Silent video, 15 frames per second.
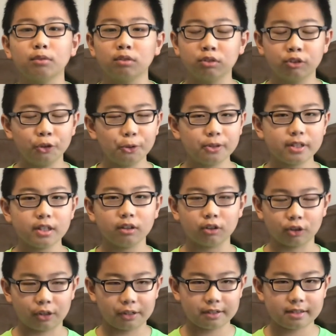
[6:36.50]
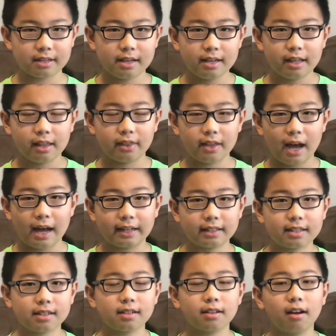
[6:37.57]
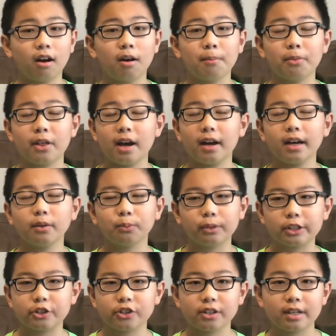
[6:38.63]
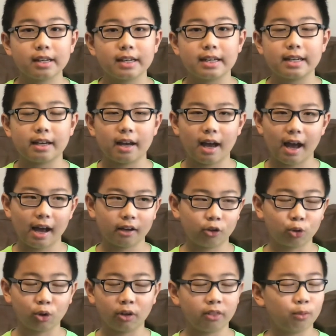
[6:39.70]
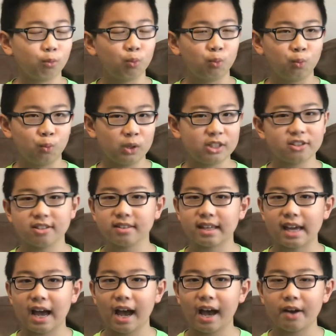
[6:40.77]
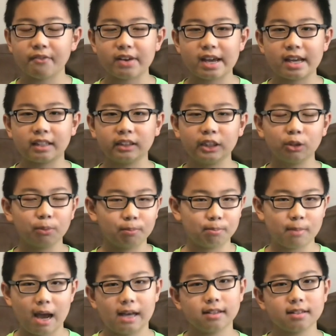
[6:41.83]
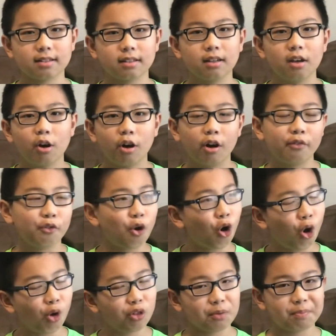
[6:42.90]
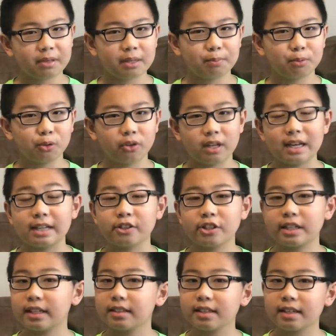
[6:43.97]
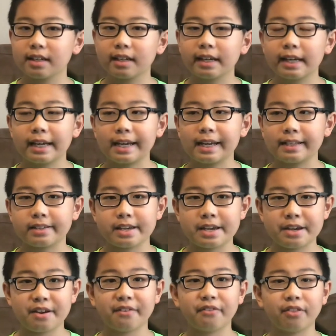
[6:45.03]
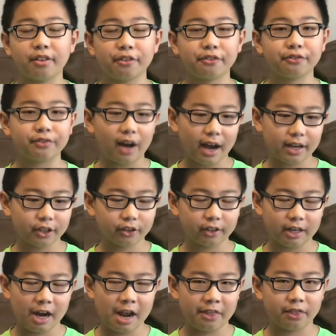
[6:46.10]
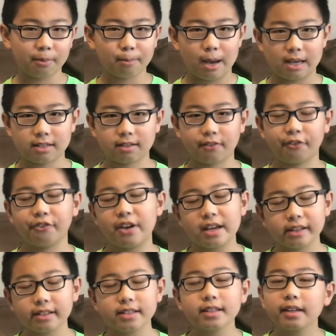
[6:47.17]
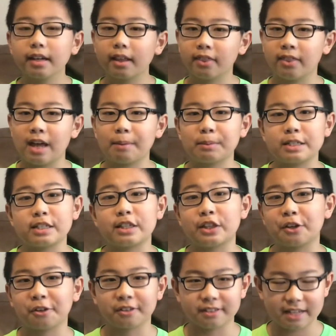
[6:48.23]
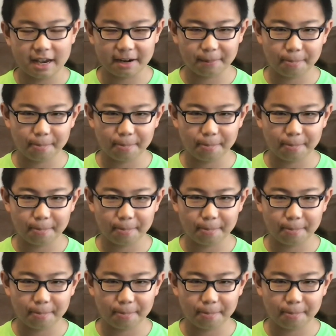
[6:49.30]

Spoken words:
Lucy learns that the head witch, or the witches, they have a little mask of all the people they enchanted, and if the fire in the mask fades, that means they're dead.